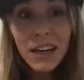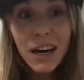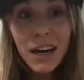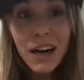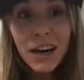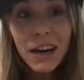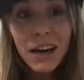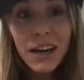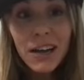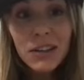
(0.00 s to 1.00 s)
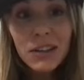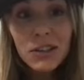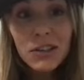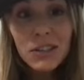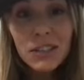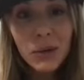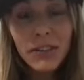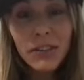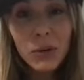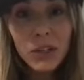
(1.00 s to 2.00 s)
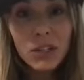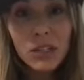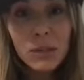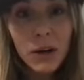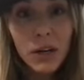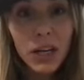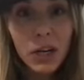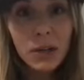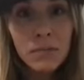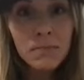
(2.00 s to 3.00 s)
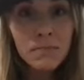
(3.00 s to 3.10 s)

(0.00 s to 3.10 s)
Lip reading: does anyone have any questions about gear?